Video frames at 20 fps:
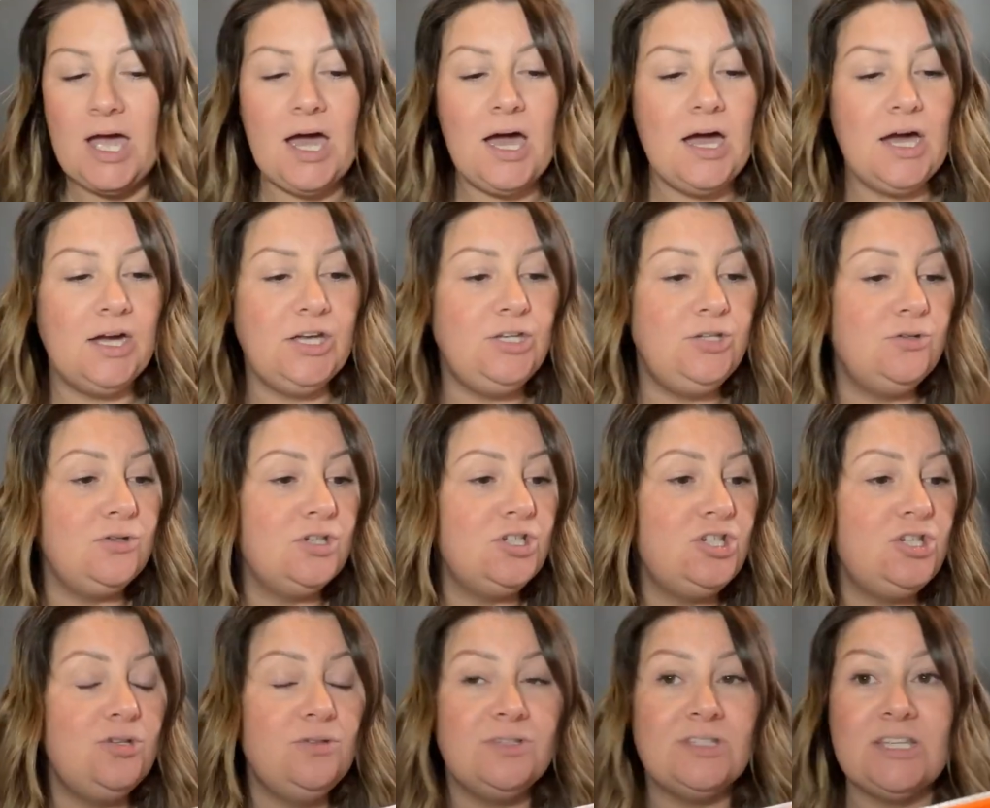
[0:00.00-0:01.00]
You
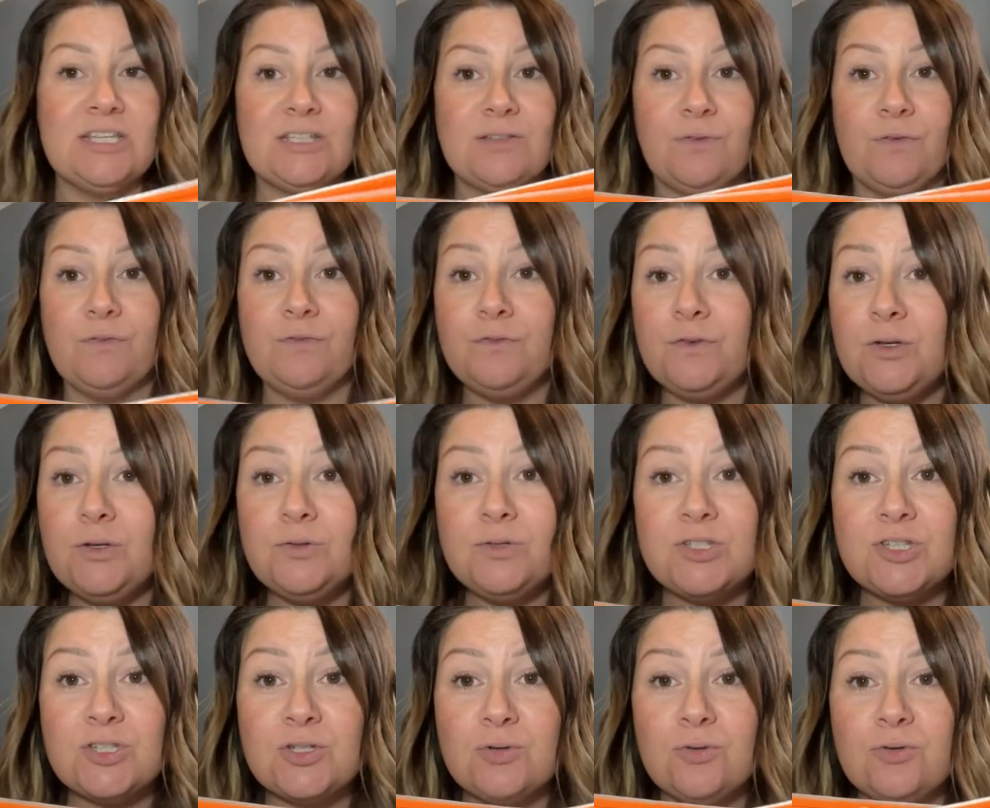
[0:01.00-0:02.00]
could use this for food
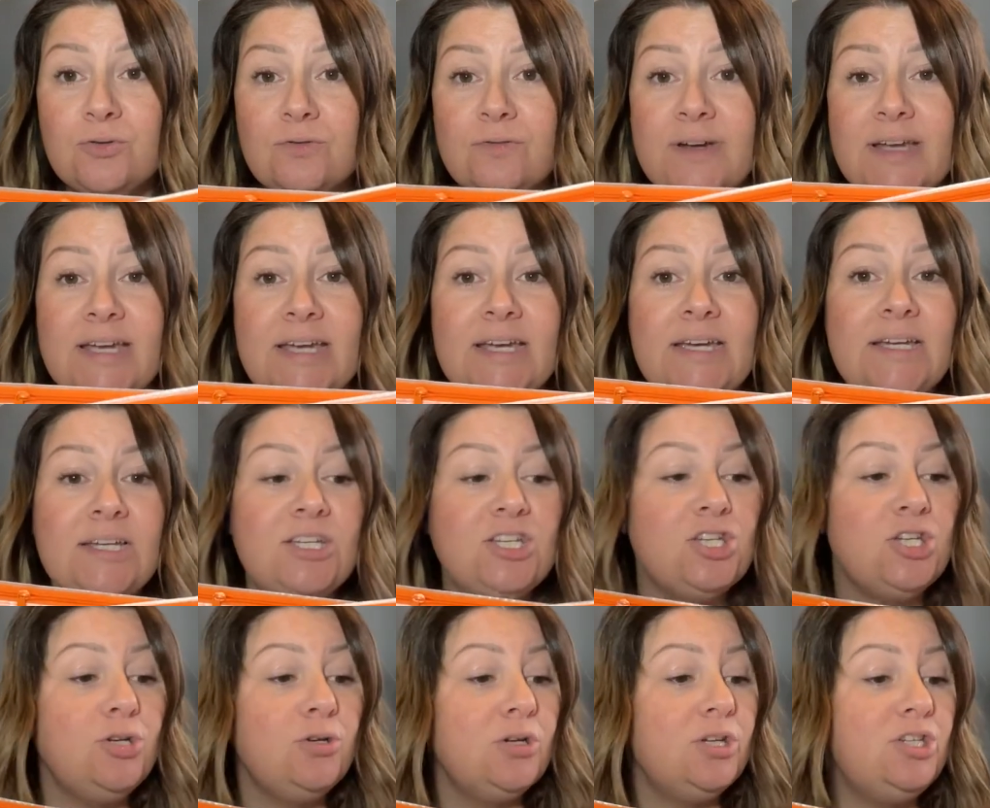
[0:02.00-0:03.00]

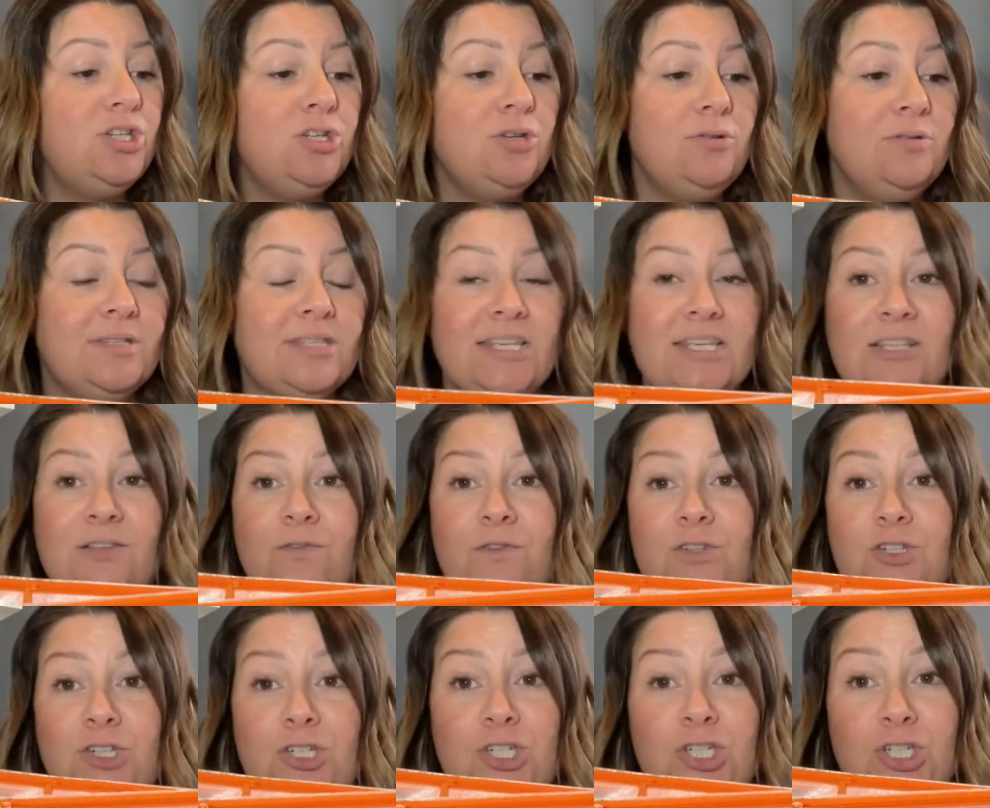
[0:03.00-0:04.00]
storage. You could use this for
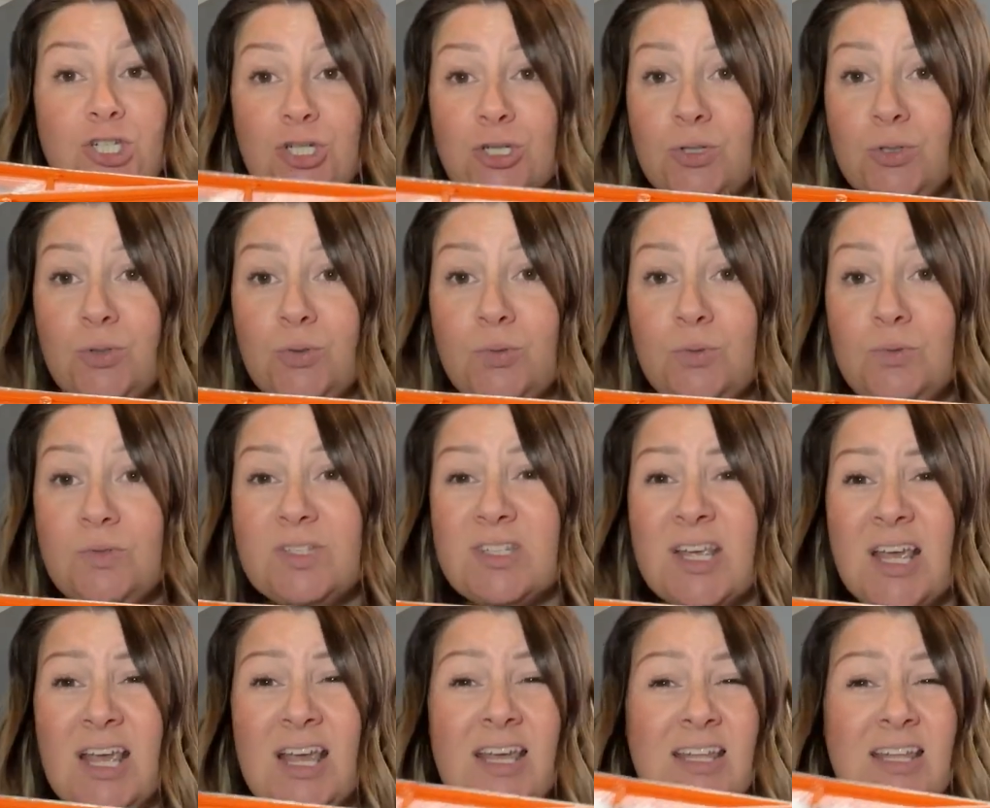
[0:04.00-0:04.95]
shoes.